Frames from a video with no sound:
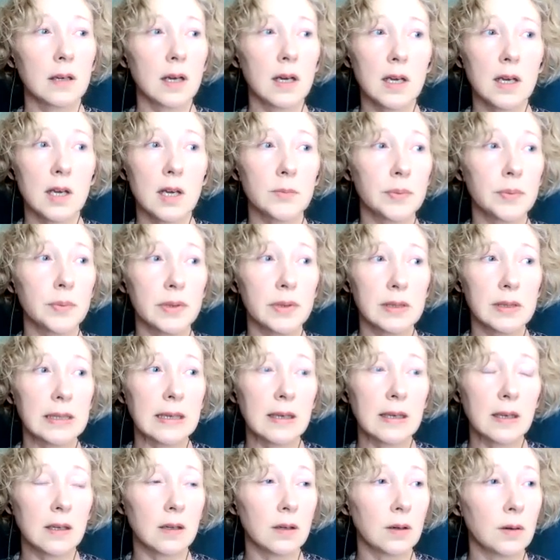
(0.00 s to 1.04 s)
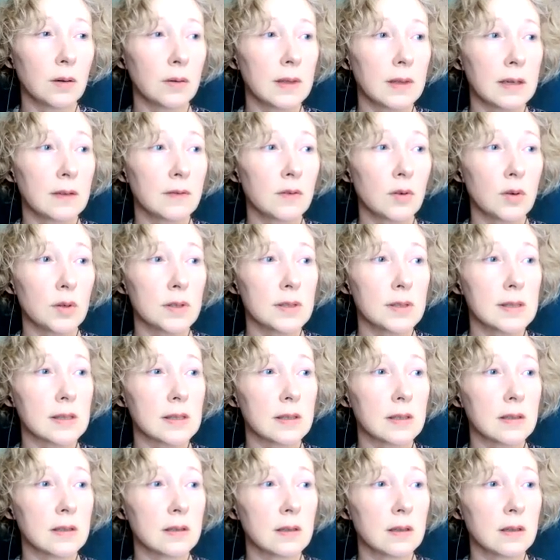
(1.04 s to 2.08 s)
a complete you know then of course
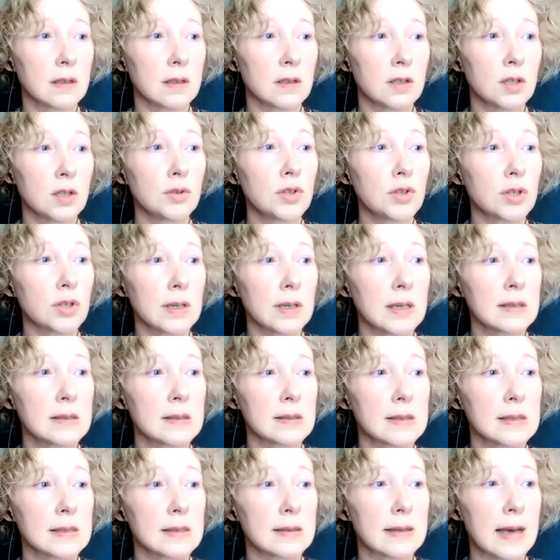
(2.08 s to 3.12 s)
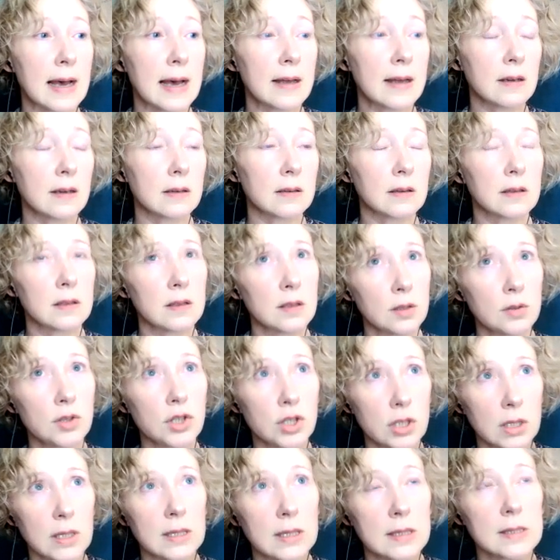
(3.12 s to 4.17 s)
the the nutrients that the
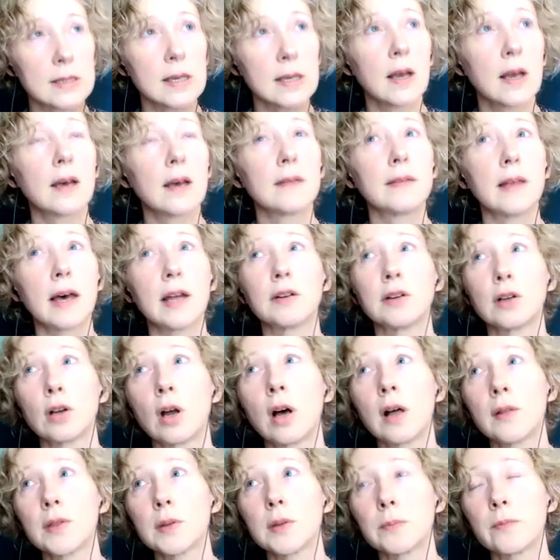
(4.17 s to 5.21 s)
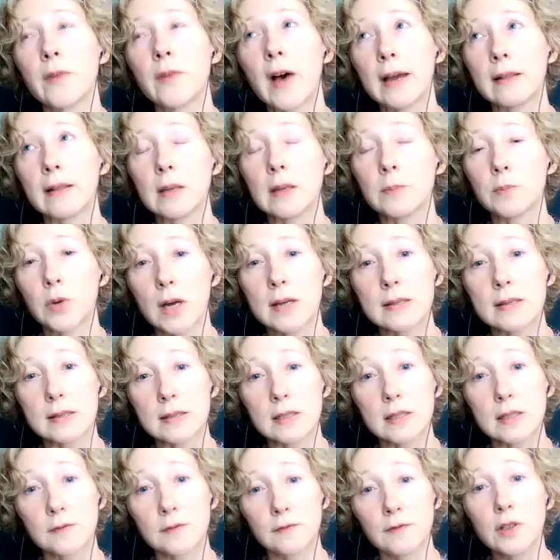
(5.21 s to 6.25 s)
nutrients that are in all the highly
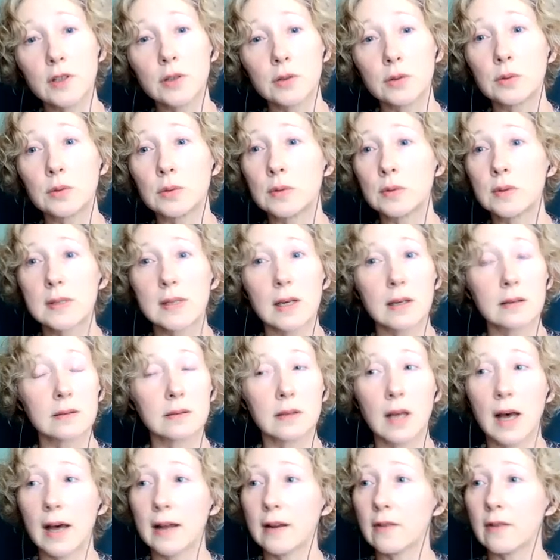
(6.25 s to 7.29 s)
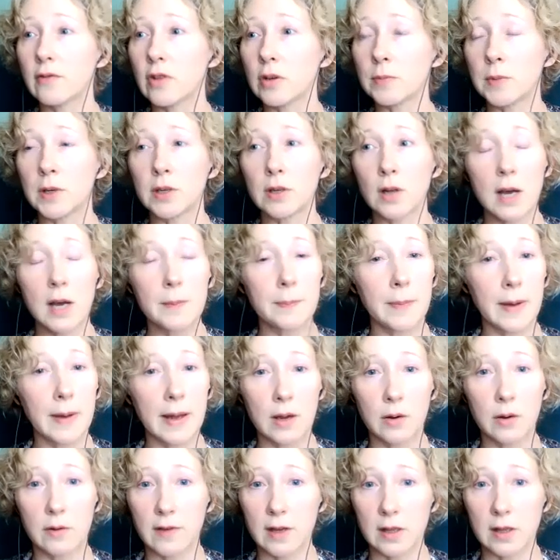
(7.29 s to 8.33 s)
processed foods a lot of them are not
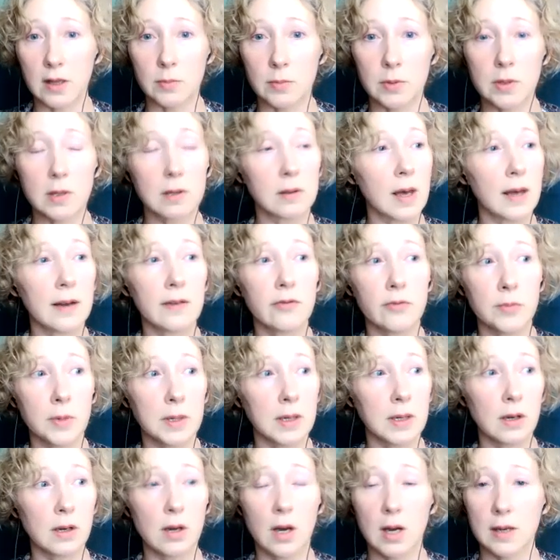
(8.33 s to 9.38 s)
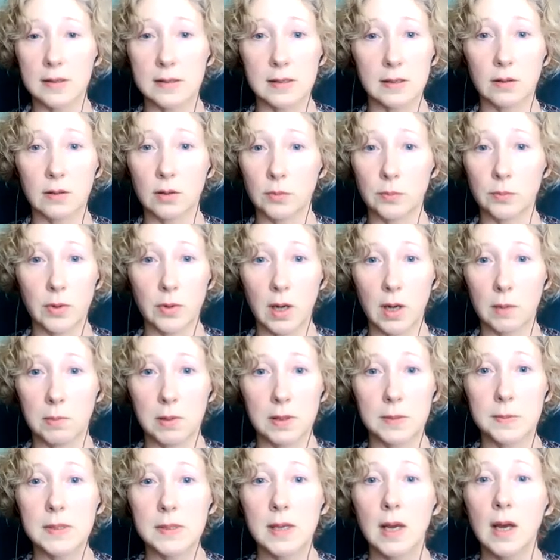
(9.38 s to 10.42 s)
bioavailable a lot of them can cause their own
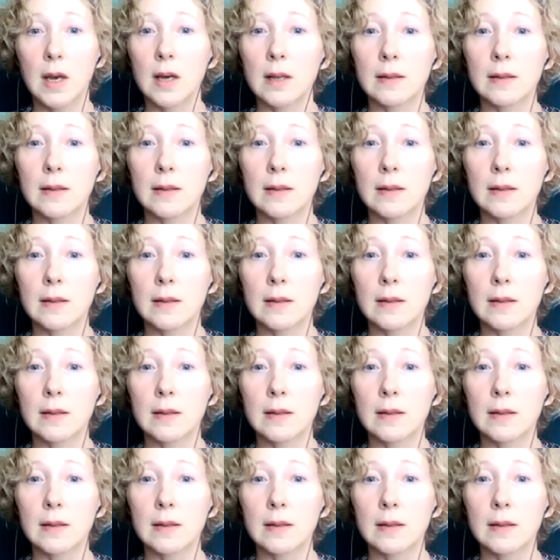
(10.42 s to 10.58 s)
problems